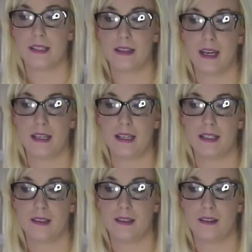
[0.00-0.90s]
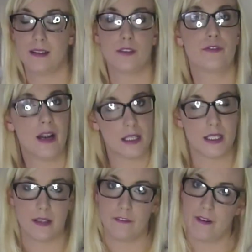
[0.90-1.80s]
Then it's their friends
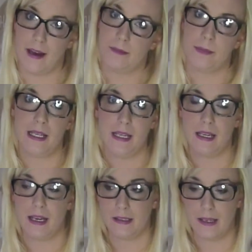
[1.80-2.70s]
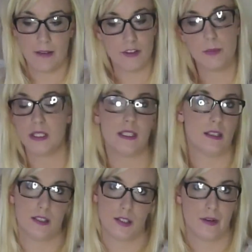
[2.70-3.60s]
and family and everybody
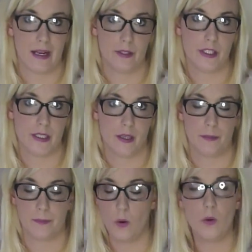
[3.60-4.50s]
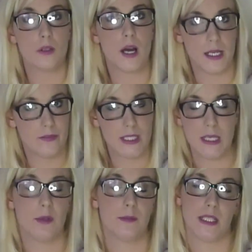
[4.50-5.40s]
that surrounds them, all kind of
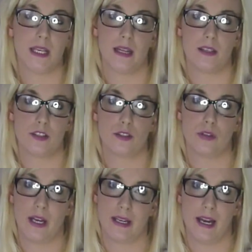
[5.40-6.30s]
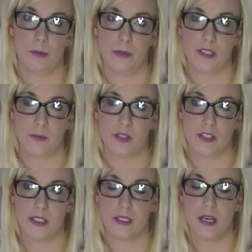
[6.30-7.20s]
team up together to try and help this person.